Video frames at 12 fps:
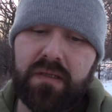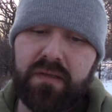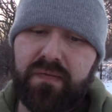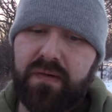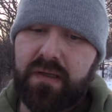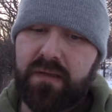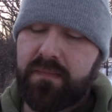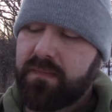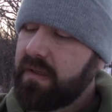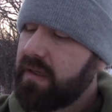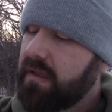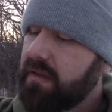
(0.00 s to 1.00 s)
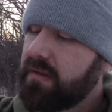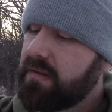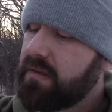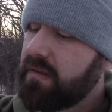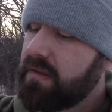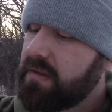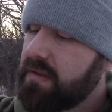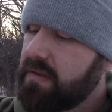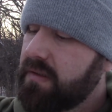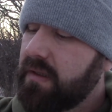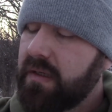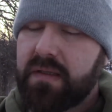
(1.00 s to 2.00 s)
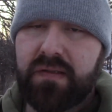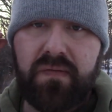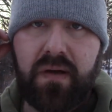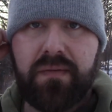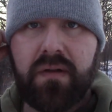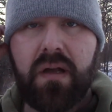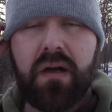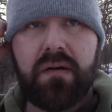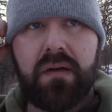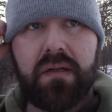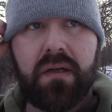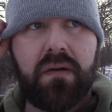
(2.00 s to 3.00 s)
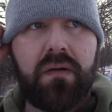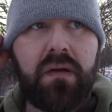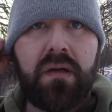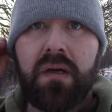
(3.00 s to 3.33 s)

on the fire and it looks delicious, and it's 5 o'clock right now,